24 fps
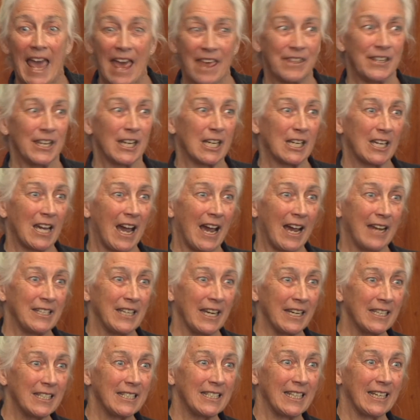ethnic
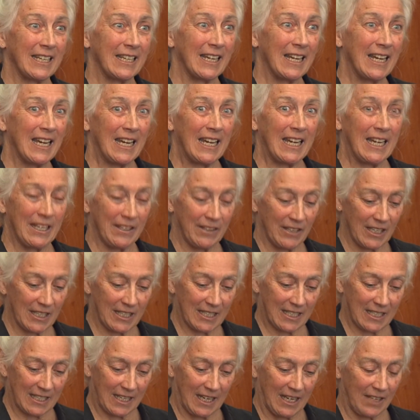identity in
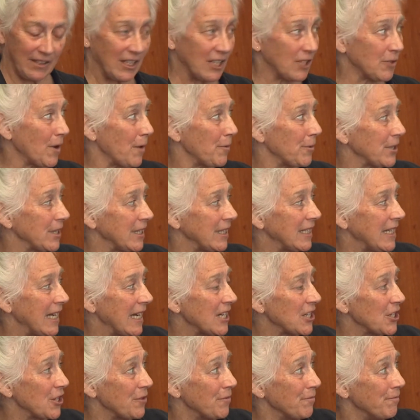this
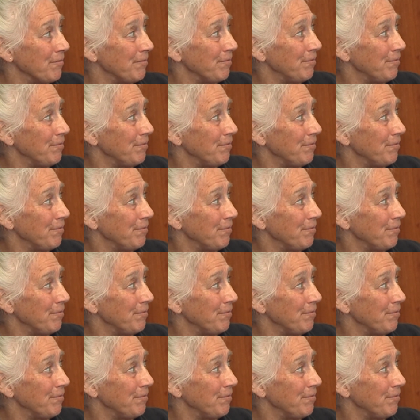representation.